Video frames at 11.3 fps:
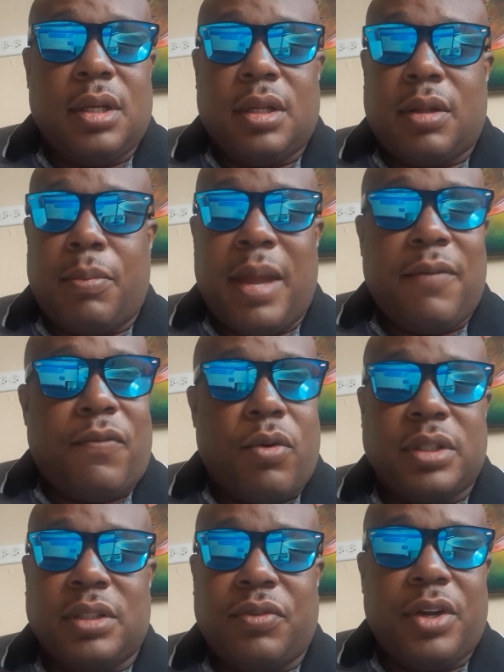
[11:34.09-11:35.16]
The main
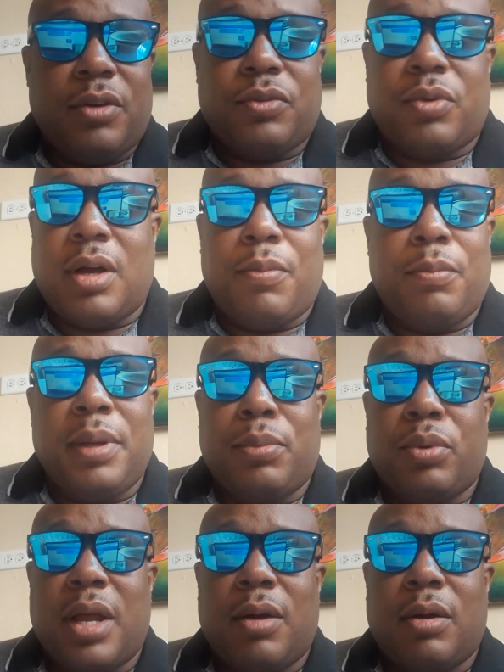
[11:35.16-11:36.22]
focus of the video is for helping
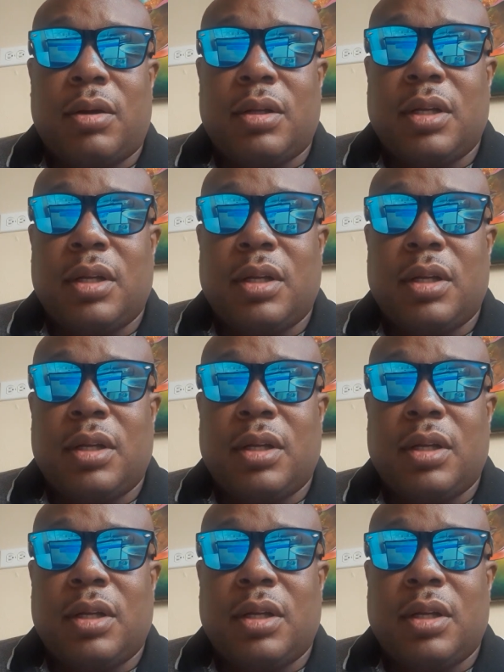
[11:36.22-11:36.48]
people that are